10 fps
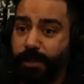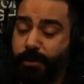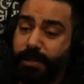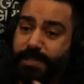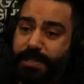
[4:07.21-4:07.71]

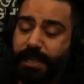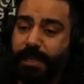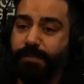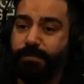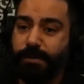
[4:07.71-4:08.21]
You could
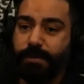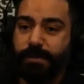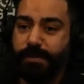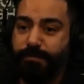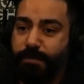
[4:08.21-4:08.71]
see
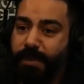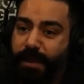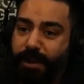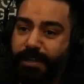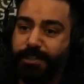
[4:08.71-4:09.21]
from
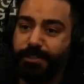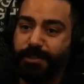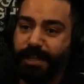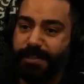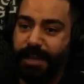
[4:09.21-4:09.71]
their energy
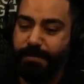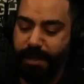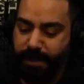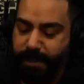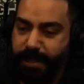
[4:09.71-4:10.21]
during their tape,
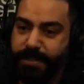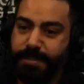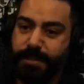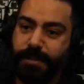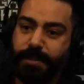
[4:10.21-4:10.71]
they're like
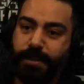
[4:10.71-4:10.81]
this.